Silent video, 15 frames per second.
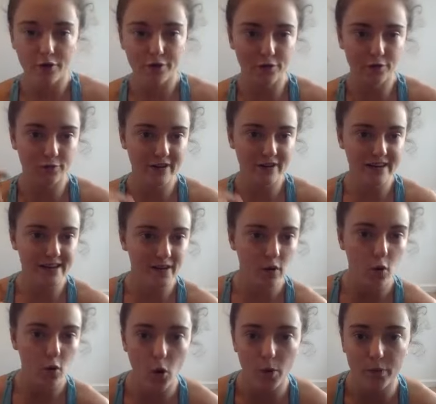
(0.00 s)
three
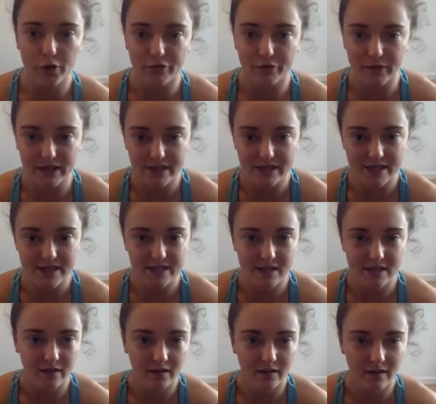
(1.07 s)
core movements?
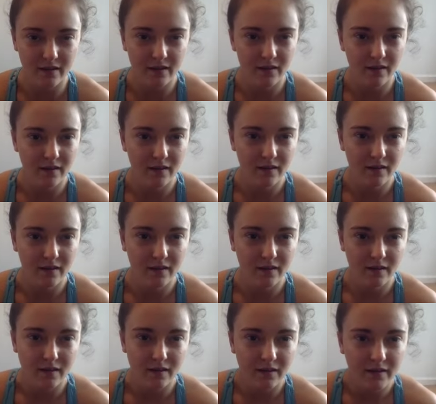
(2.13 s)

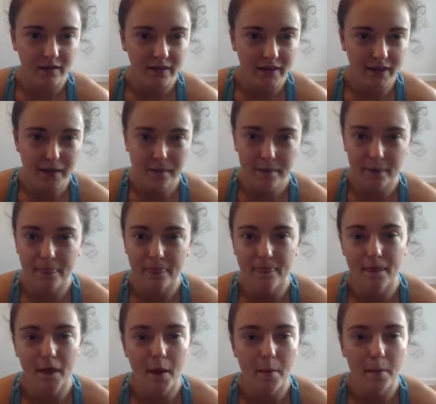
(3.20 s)
Yep,
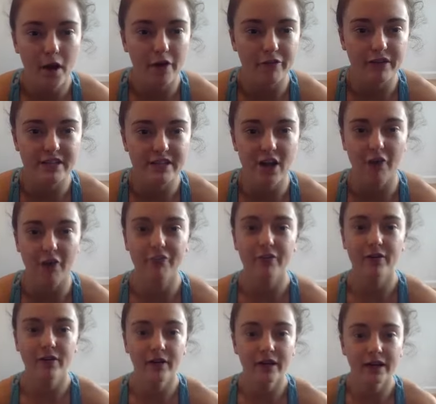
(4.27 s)
perfect stuff.
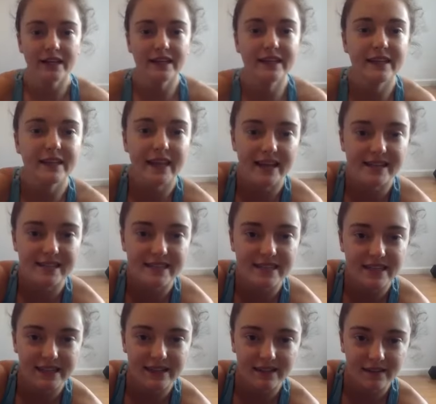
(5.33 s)
Yes,
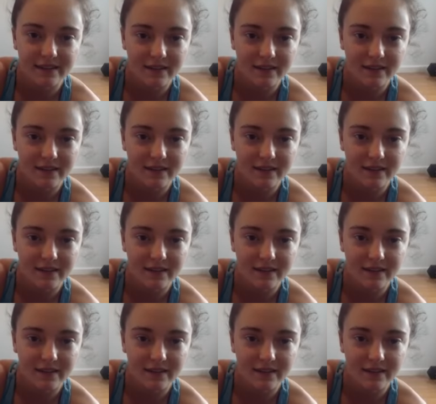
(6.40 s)
Nina?